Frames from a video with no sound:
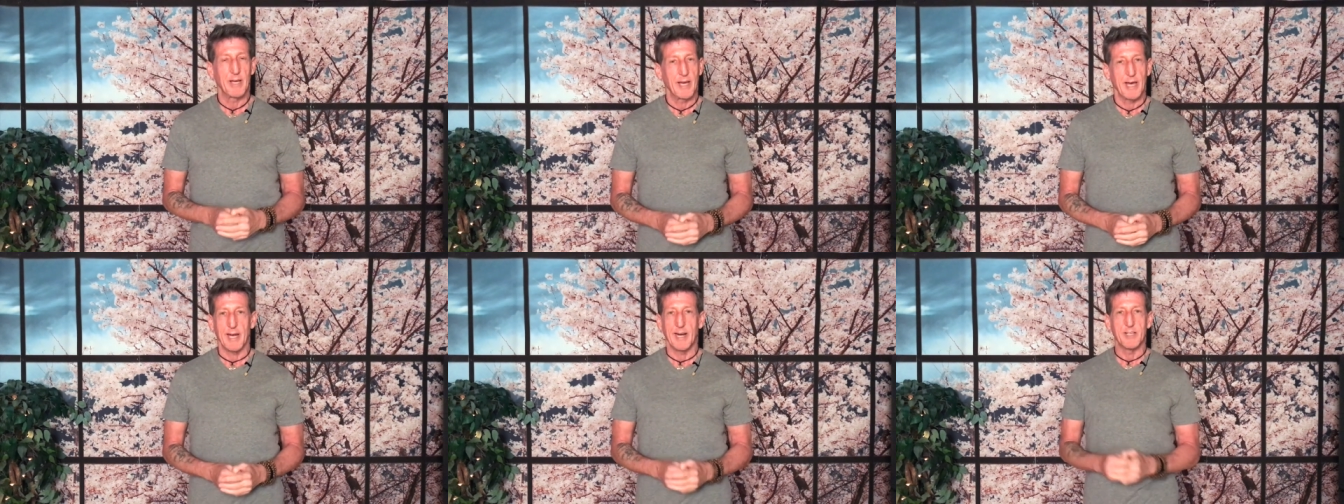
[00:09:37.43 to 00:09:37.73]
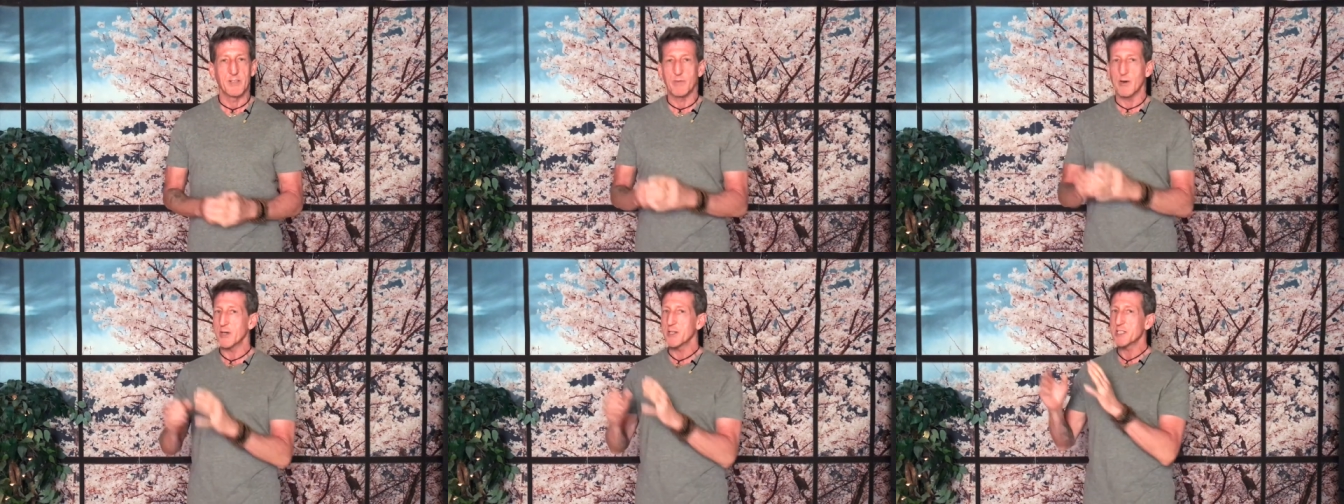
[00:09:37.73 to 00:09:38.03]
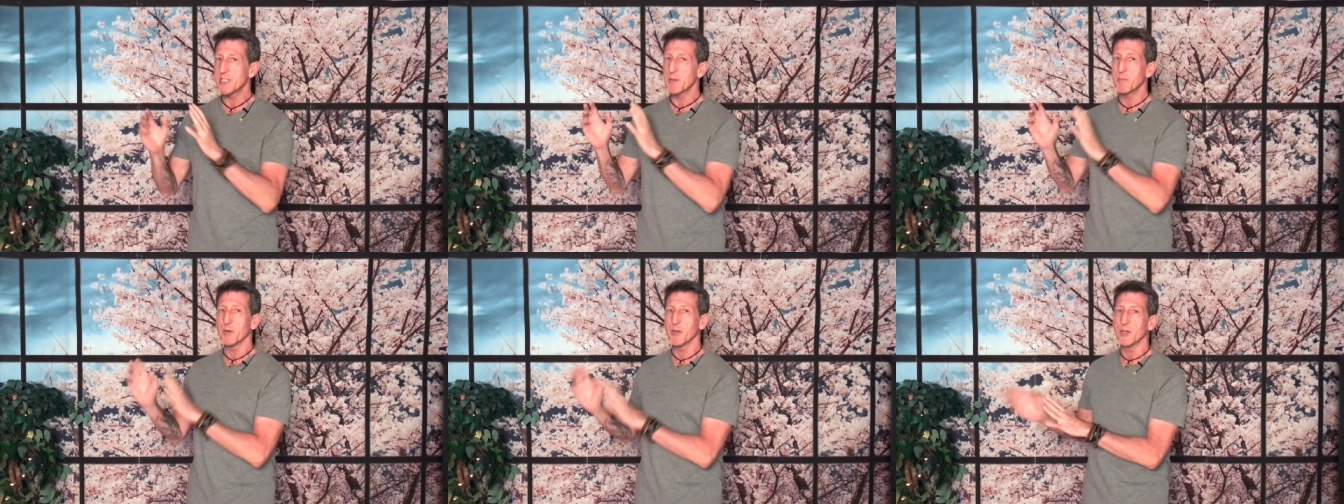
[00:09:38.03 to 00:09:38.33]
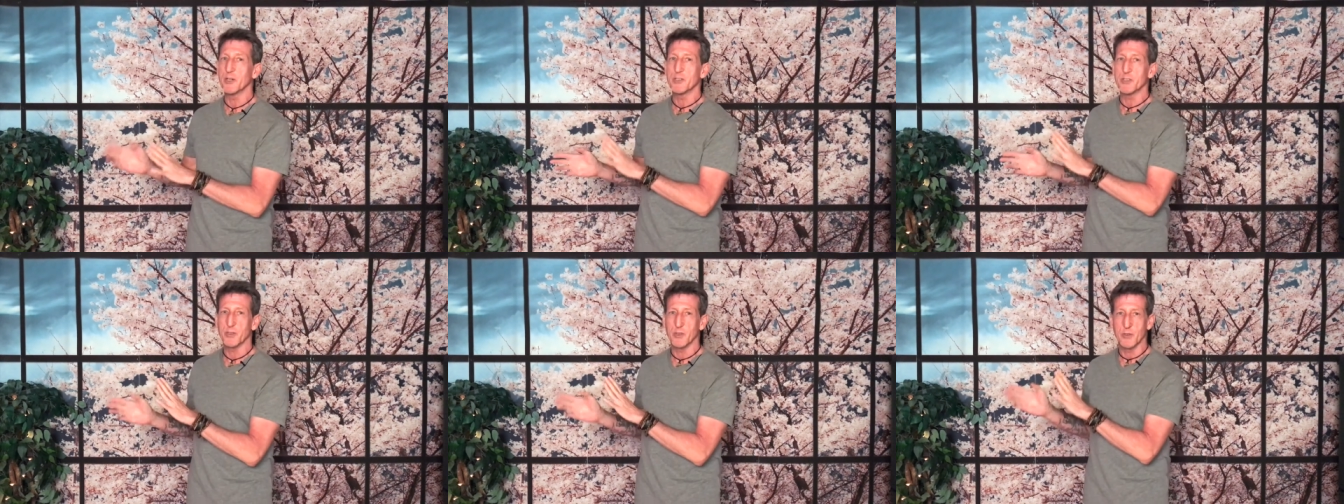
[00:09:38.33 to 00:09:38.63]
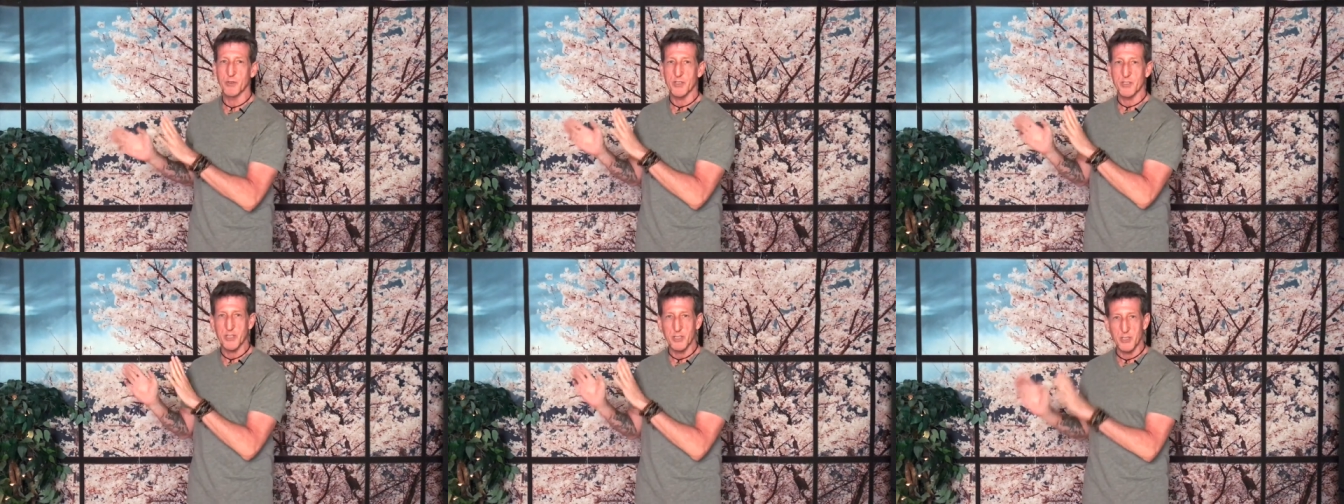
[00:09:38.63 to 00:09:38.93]
And it's very similar
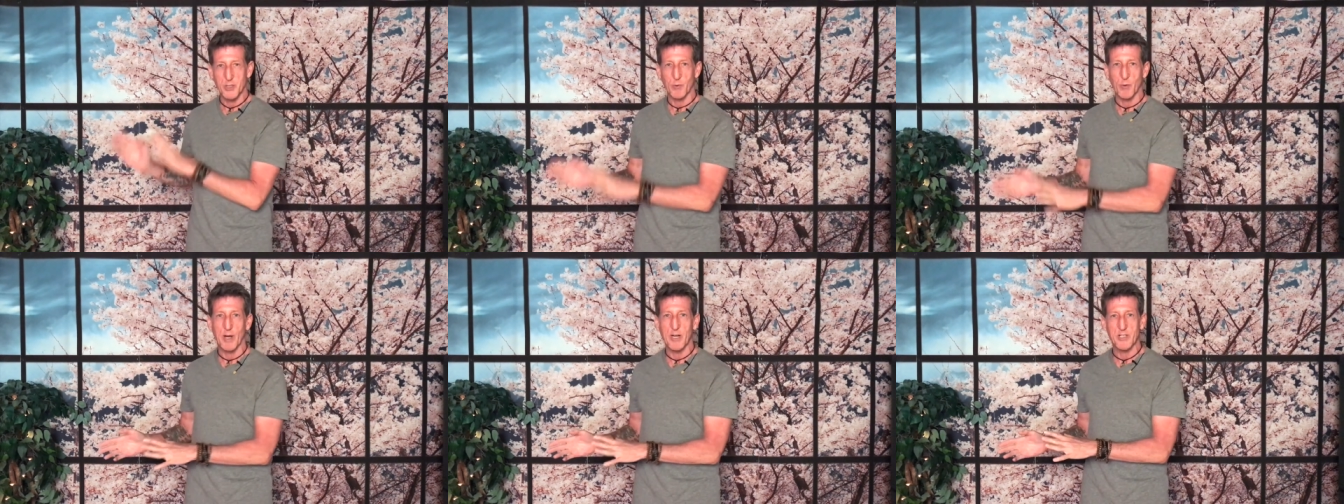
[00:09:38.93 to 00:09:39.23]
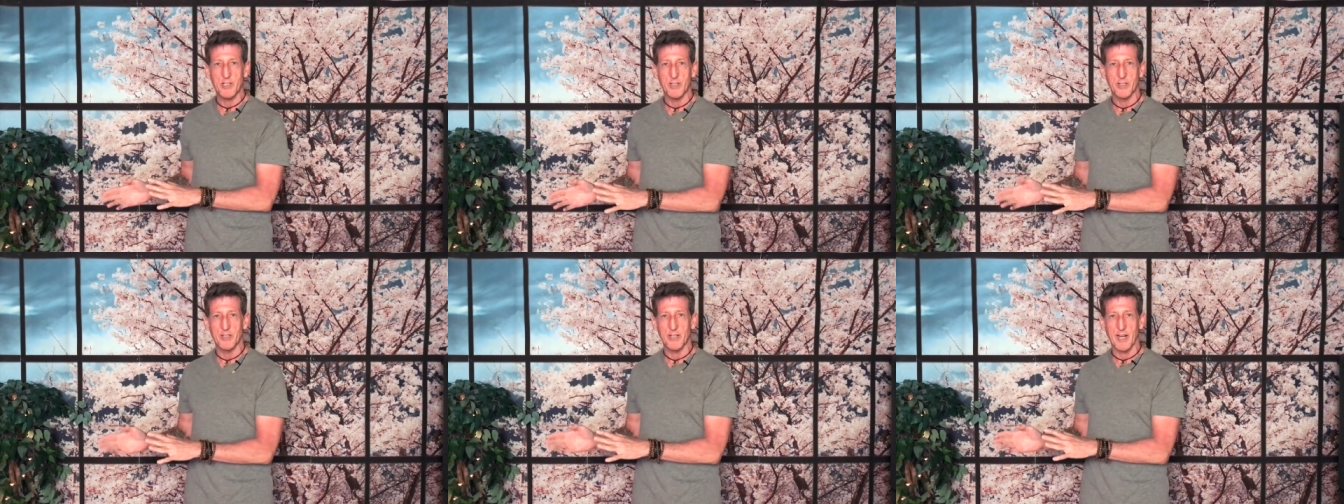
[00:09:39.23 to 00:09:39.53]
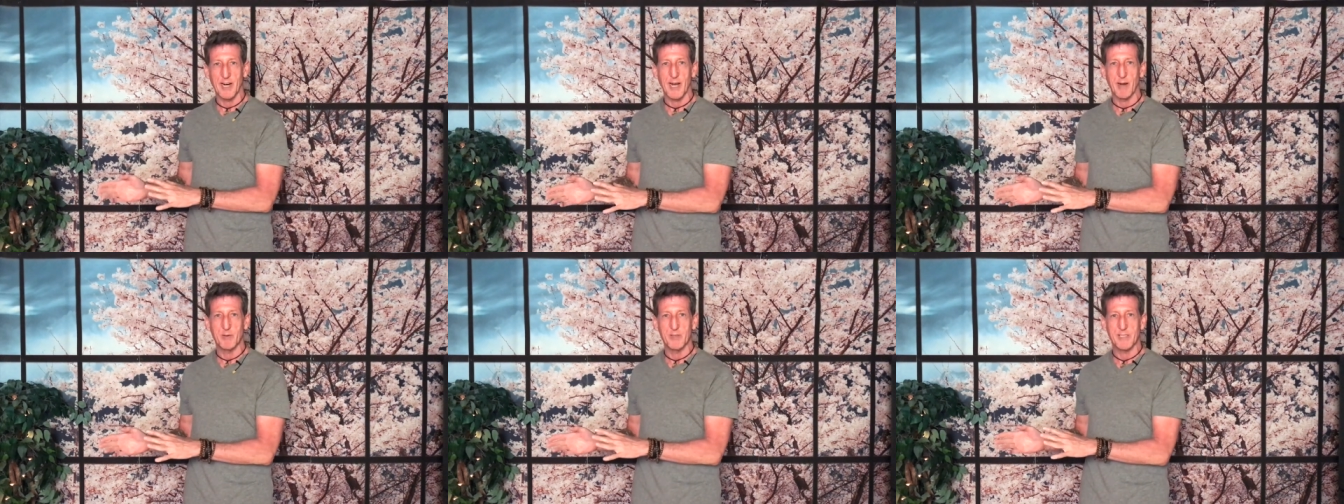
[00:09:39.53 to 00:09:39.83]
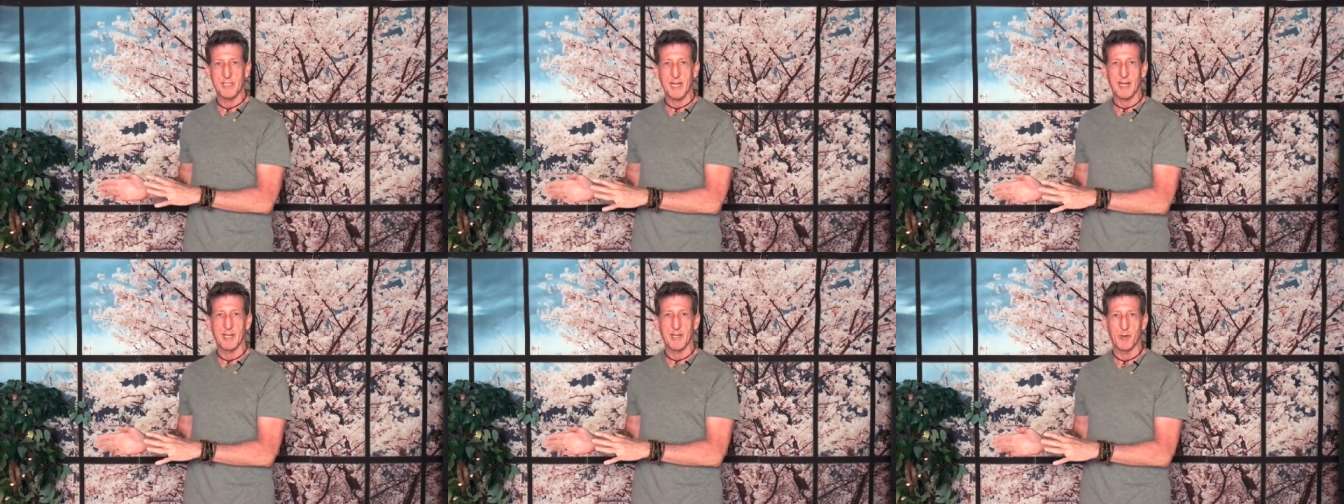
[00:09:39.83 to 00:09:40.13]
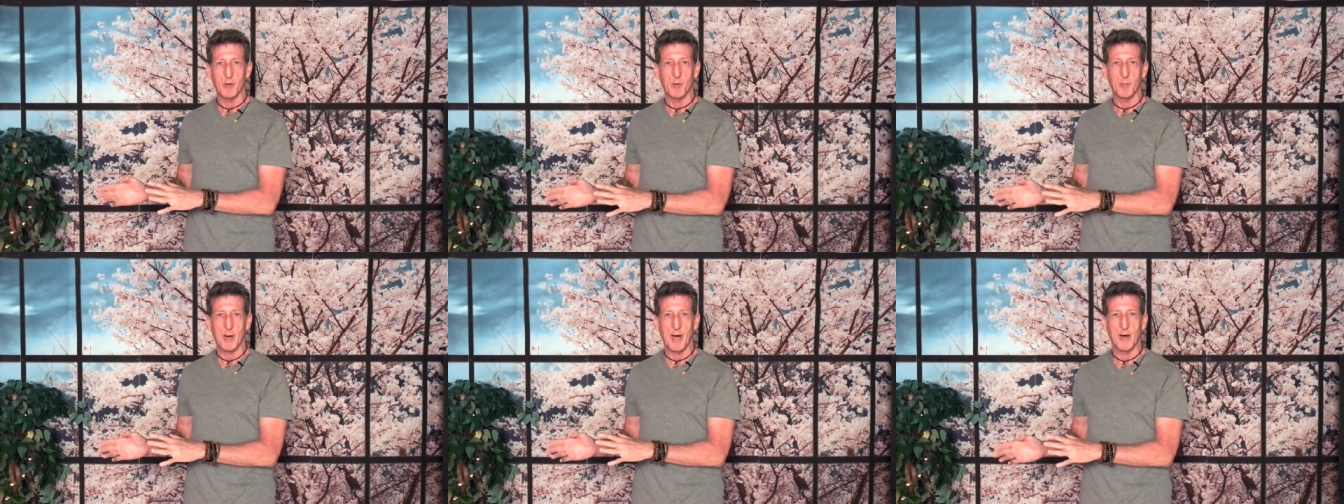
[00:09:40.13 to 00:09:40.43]
to the situation that I was telling
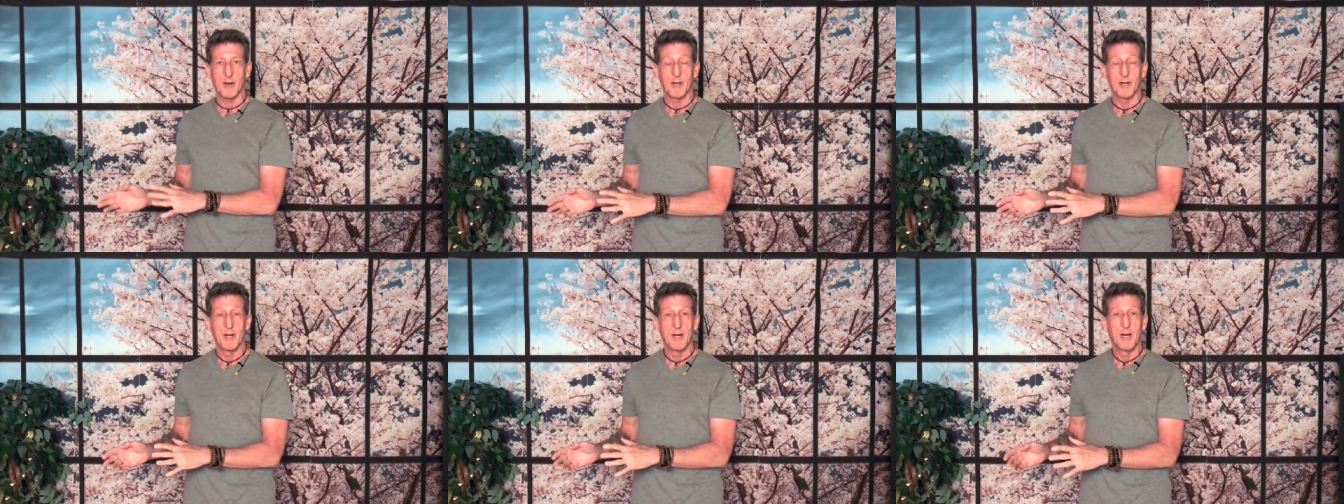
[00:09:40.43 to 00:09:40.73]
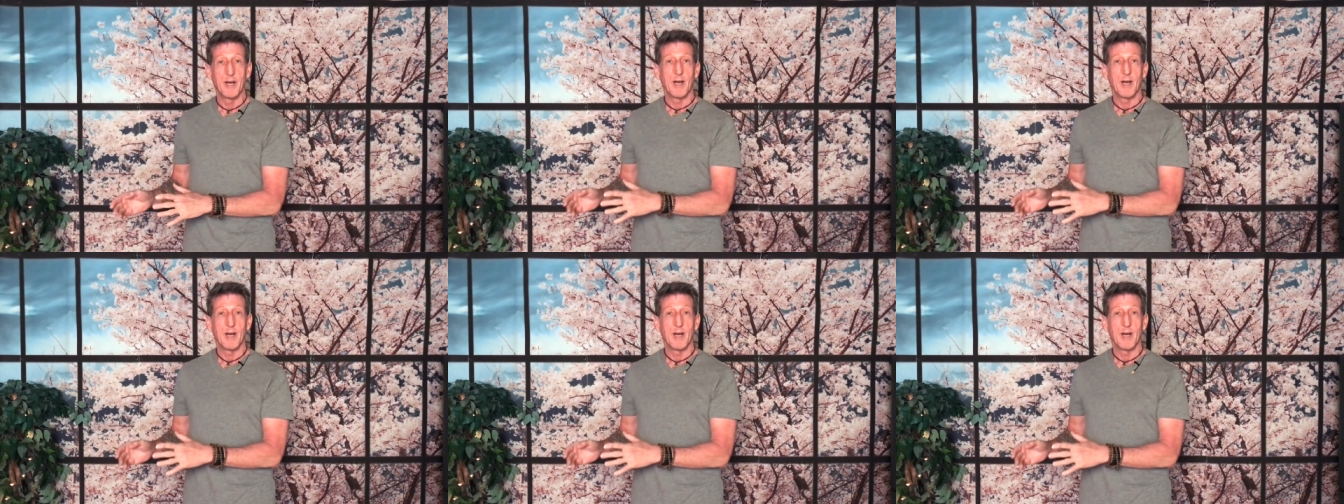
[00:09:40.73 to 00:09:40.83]
you about,